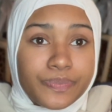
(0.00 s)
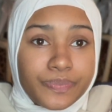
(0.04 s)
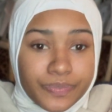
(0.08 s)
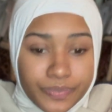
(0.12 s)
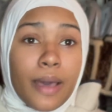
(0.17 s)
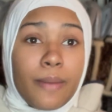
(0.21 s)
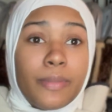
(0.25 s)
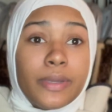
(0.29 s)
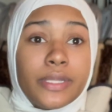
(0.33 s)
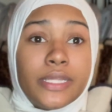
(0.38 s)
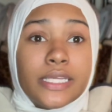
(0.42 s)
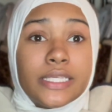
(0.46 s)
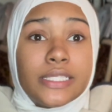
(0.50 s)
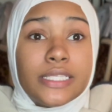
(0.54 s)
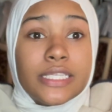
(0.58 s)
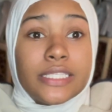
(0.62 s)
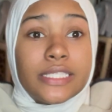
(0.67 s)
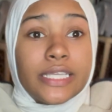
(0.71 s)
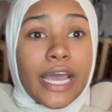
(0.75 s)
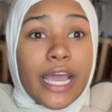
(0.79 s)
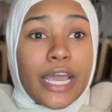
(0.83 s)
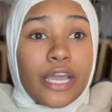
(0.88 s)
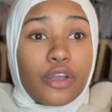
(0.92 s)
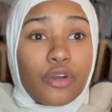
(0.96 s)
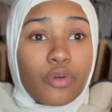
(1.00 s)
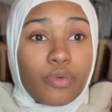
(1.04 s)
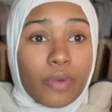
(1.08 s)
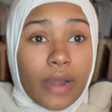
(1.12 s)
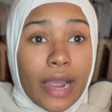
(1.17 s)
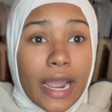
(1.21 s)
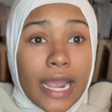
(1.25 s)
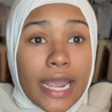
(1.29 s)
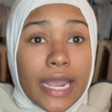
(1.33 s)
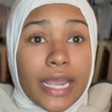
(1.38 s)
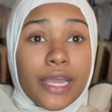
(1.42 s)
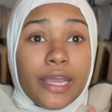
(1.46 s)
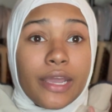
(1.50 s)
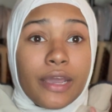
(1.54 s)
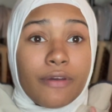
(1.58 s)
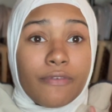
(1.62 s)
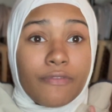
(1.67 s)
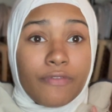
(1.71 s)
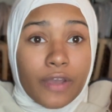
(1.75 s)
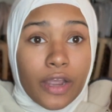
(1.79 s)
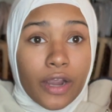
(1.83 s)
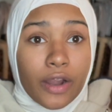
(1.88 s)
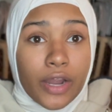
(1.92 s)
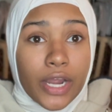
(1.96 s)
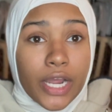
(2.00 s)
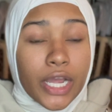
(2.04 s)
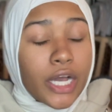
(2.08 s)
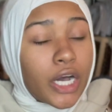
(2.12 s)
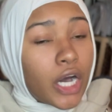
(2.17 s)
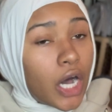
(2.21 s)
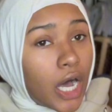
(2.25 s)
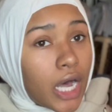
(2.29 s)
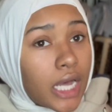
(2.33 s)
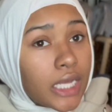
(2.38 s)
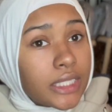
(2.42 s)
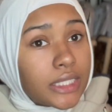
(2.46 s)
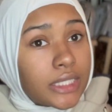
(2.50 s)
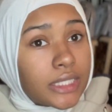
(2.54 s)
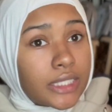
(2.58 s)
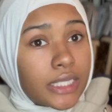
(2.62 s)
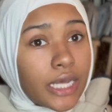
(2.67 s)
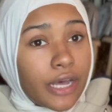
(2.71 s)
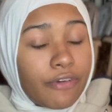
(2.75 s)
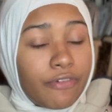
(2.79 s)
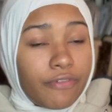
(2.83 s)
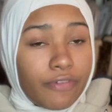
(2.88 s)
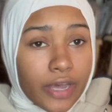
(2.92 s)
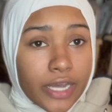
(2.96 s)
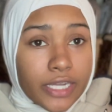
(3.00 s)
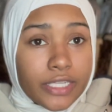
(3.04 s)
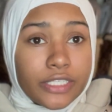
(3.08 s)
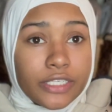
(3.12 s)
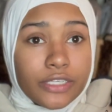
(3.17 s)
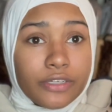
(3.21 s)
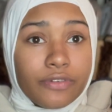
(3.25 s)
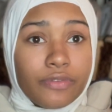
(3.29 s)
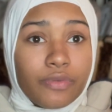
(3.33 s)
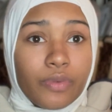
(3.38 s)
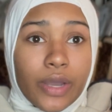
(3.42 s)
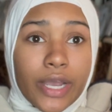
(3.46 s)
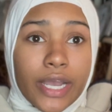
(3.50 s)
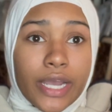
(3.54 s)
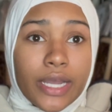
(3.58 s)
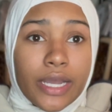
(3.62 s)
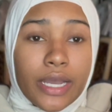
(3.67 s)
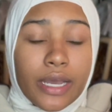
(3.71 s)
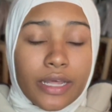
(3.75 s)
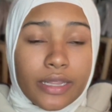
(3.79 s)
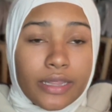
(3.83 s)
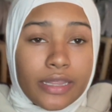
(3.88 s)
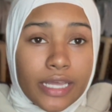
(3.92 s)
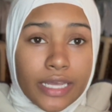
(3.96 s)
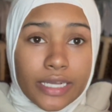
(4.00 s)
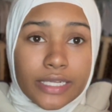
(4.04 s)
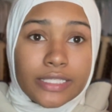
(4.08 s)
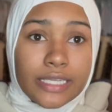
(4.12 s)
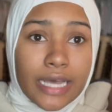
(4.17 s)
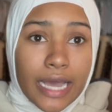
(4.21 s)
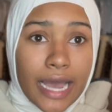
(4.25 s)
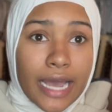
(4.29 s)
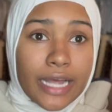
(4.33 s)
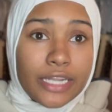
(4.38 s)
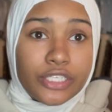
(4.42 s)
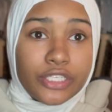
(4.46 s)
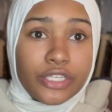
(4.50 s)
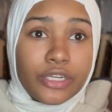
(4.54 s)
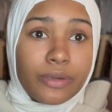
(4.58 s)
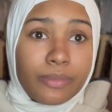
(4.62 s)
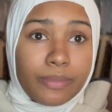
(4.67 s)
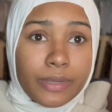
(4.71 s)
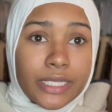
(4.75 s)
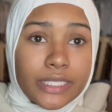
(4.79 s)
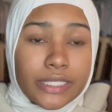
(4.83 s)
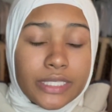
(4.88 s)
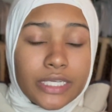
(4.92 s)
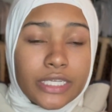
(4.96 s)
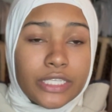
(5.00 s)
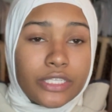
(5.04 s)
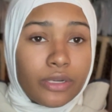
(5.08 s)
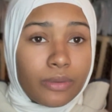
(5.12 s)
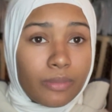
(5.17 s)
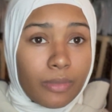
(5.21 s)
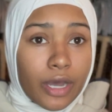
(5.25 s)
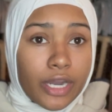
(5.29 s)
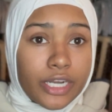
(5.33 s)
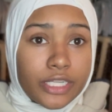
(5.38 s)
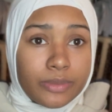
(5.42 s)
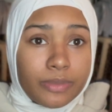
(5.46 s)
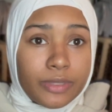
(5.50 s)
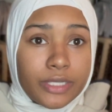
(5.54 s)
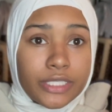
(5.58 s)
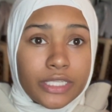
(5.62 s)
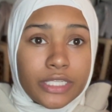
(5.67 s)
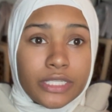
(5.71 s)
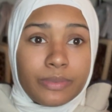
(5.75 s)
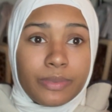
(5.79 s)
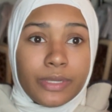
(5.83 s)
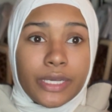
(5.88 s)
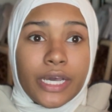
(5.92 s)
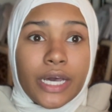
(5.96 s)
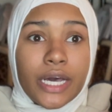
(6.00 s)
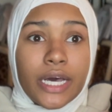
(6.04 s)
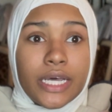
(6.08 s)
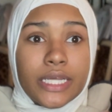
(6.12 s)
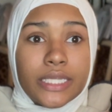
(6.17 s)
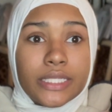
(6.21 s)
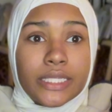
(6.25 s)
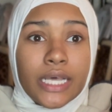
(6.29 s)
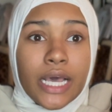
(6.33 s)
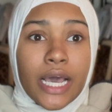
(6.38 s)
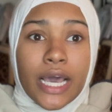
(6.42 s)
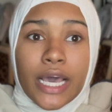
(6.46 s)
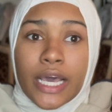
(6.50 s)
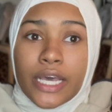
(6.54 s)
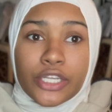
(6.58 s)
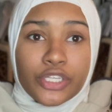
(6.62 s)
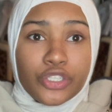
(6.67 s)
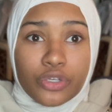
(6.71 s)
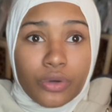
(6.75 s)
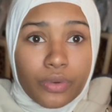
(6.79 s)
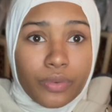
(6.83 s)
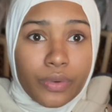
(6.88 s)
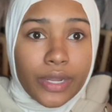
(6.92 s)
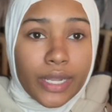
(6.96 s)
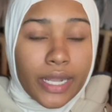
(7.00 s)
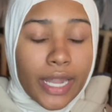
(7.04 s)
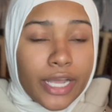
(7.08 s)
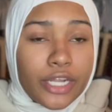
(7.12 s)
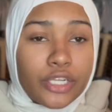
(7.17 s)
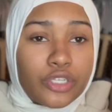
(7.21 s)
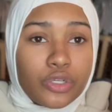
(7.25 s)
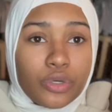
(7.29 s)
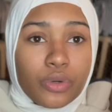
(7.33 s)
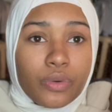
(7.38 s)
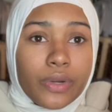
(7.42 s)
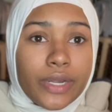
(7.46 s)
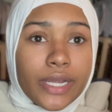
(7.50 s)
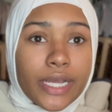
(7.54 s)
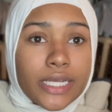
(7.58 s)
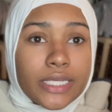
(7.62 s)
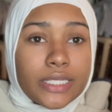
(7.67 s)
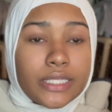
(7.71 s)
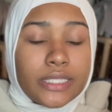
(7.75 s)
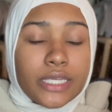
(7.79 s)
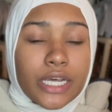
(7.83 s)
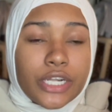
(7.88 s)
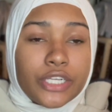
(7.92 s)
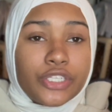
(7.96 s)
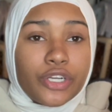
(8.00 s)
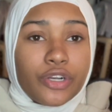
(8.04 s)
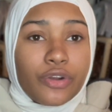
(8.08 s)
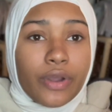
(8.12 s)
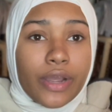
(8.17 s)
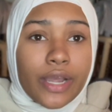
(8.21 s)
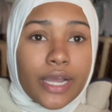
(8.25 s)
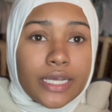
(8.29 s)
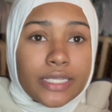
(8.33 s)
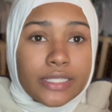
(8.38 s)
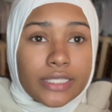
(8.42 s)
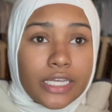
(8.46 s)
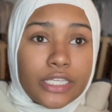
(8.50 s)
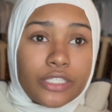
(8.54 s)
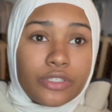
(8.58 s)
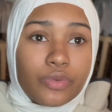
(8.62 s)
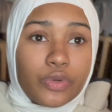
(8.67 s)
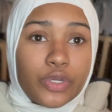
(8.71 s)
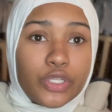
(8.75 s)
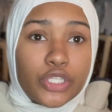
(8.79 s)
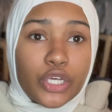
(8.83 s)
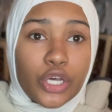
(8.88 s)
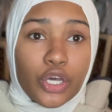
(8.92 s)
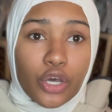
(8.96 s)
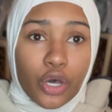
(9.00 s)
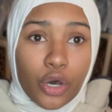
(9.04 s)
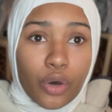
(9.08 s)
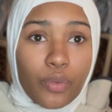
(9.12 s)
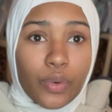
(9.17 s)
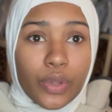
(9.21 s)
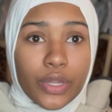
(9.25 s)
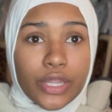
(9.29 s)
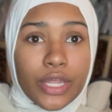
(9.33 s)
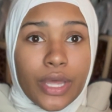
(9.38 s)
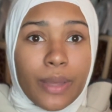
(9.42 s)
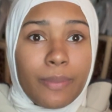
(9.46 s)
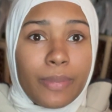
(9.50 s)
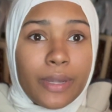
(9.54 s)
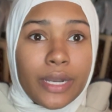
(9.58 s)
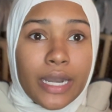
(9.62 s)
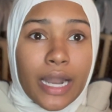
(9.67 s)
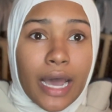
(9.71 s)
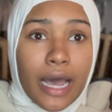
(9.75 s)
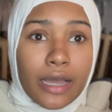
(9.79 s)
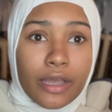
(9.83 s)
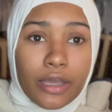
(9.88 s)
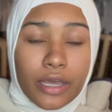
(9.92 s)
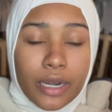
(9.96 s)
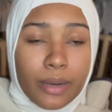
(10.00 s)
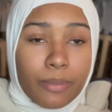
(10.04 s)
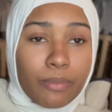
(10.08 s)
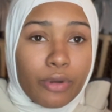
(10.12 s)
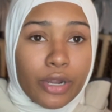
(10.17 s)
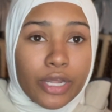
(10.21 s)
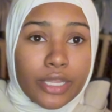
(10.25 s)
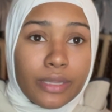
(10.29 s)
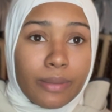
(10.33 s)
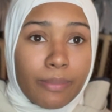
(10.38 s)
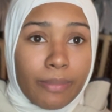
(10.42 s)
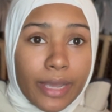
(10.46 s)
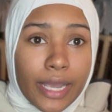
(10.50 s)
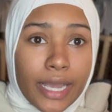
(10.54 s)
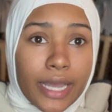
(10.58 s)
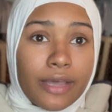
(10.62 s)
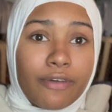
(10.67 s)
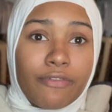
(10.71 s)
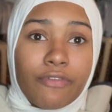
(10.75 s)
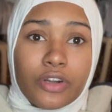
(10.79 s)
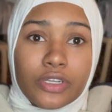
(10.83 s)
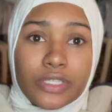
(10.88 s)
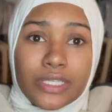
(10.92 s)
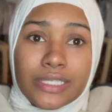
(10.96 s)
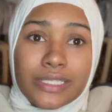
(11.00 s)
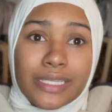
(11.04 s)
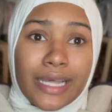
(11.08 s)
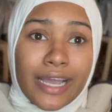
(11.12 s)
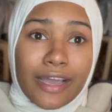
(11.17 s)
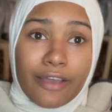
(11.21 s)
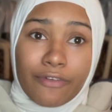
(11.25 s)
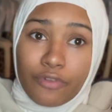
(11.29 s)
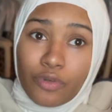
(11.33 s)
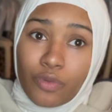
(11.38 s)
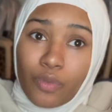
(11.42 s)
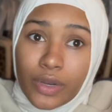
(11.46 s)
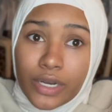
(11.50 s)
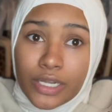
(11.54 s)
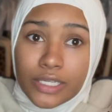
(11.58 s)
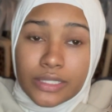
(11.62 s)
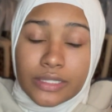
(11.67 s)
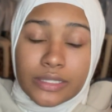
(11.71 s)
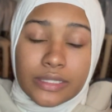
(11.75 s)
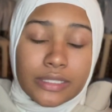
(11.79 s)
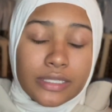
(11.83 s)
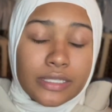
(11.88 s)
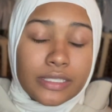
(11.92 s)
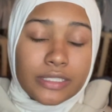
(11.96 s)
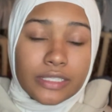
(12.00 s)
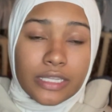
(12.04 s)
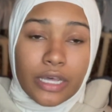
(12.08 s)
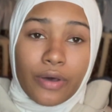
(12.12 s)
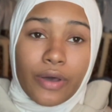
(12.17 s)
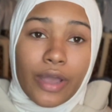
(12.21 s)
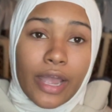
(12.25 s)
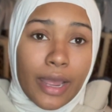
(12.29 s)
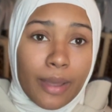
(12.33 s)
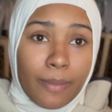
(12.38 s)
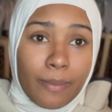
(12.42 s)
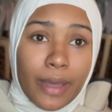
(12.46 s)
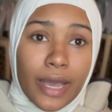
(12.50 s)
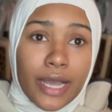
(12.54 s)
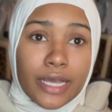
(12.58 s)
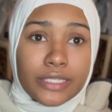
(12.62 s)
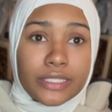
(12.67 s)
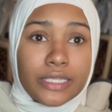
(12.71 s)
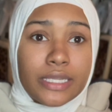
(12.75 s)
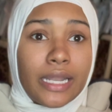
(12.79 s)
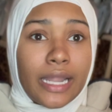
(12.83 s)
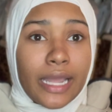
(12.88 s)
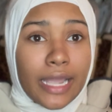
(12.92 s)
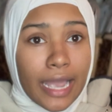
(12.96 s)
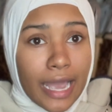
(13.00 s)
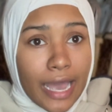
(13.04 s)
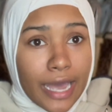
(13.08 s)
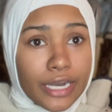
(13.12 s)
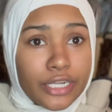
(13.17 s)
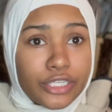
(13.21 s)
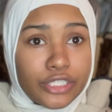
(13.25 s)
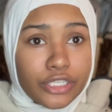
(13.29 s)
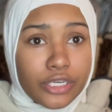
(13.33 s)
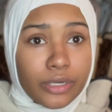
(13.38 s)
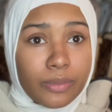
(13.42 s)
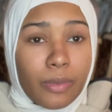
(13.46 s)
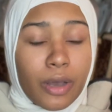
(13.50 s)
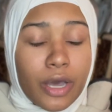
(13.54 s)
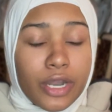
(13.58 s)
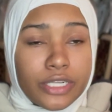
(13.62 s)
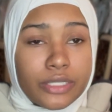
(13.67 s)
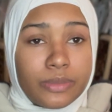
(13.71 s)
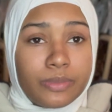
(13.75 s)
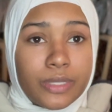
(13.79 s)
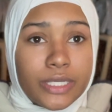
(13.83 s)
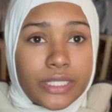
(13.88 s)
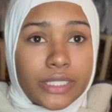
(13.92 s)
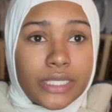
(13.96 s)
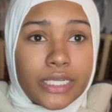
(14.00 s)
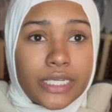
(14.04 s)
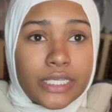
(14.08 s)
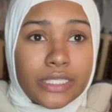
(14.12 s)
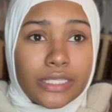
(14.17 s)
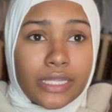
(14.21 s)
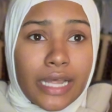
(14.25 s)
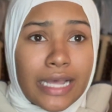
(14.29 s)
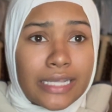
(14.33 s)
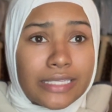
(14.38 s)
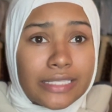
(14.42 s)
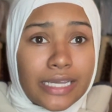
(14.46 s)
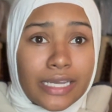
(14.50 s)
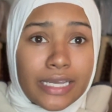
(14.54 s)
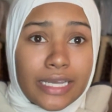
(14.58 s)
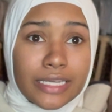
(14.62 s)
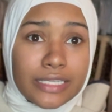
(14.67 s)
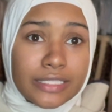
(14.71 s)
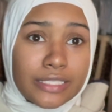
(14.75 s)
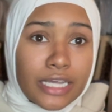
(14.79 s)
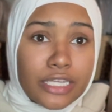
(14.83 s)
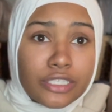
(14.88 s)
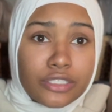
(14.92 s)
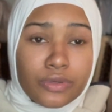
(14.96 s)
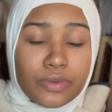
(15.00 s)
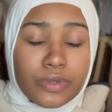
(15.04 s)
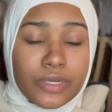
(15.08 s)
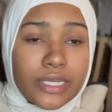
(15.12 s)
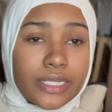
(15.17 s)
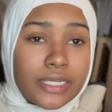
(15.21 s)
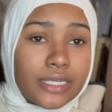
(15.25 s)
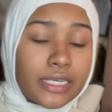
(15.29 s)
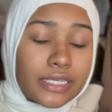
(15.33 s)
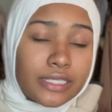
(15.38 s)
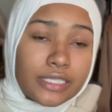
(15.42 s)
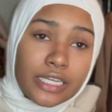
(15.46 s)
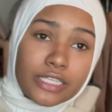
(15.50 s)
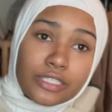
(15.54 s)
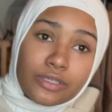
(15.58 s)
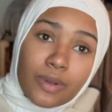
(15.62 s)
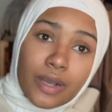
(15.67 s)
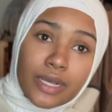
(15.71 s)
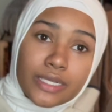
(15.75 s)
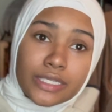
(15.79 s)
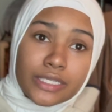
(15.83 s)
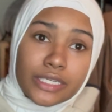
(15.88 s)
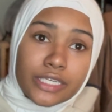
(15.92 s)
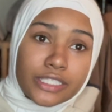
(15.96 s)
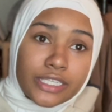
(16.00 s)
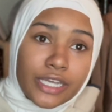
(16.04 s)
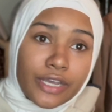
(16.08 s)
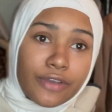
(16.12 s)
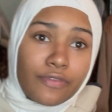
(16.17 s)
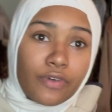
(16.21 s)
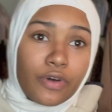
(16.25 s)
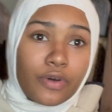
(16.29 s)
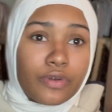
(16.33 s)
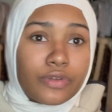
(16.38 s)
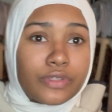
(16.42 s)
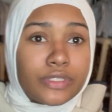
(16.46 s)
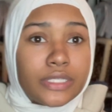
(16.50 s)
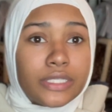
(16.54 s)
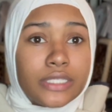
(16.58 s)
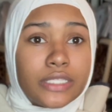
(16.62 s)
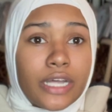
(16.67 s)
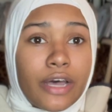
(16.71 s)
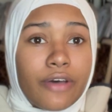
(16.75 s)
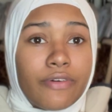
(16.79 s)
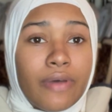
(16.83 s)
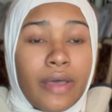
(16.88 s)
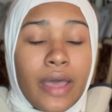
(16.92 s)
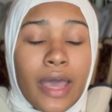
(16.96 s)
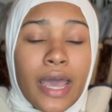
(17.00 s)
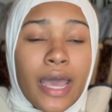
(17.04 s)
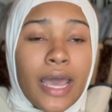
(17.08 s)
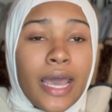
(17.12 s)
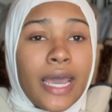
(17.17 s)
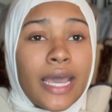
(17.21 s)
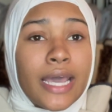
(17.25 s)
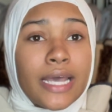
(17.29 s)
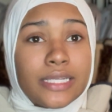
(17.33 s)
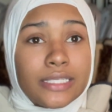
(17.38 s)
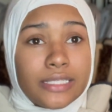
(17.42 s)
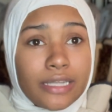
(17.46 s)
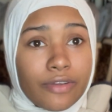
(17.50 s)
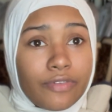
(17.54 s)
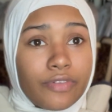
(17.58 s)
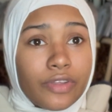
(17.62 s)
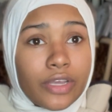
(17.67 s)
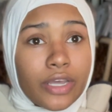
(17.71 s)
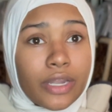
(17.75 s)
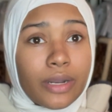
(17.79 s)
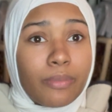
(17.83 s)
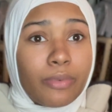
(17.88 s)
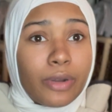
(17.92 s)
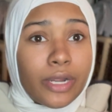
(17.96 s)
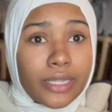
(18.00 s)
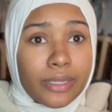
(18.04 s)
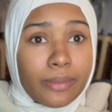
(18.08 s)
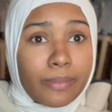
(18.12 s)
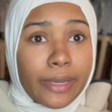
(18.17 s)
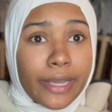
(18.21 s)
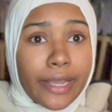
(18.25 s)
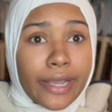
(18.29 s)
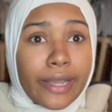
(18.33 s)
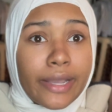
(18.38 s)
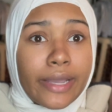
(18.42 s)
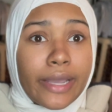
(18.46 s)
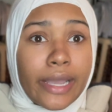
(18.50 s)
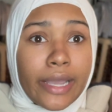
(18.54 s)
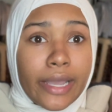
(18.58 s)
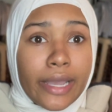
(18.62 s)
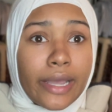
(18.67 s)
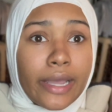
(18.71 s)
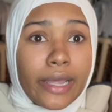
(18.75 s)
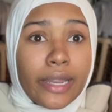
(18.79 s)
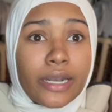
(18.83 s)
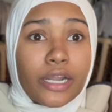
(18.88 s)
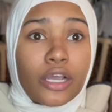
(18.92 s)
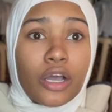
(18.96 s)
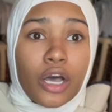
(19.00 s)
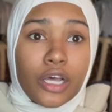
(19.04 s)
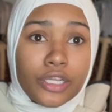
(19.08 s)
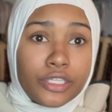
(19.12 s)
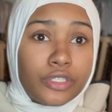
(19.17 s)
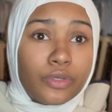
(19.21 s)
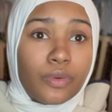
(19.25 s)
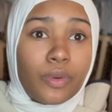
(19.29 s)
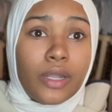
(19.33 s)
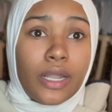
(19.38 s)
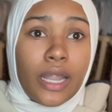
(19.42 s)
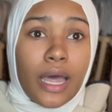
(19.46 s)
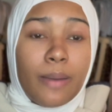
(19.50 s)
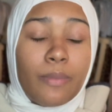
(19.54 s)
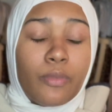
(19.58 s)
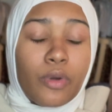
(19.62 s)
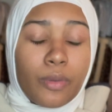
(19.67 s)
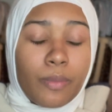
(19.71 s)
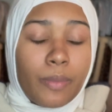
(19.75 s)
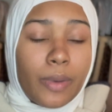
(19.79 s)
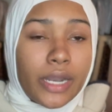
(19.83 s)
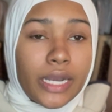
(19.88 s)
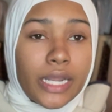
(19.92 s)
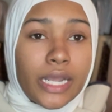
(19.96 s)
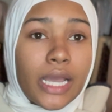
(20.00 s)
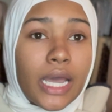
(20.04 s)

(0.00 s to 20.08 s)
But this is a great, very cost-effective way, a thing to add to your business, your modest business, because jewelry is such a great accessory to go with it, but not gonna break the bank. Versus like if you want to sell handbags and like add it to your modest business as like accessory and accessorizing to take photos and stuff, is definitely gonna break the bank and cost you a lot more money.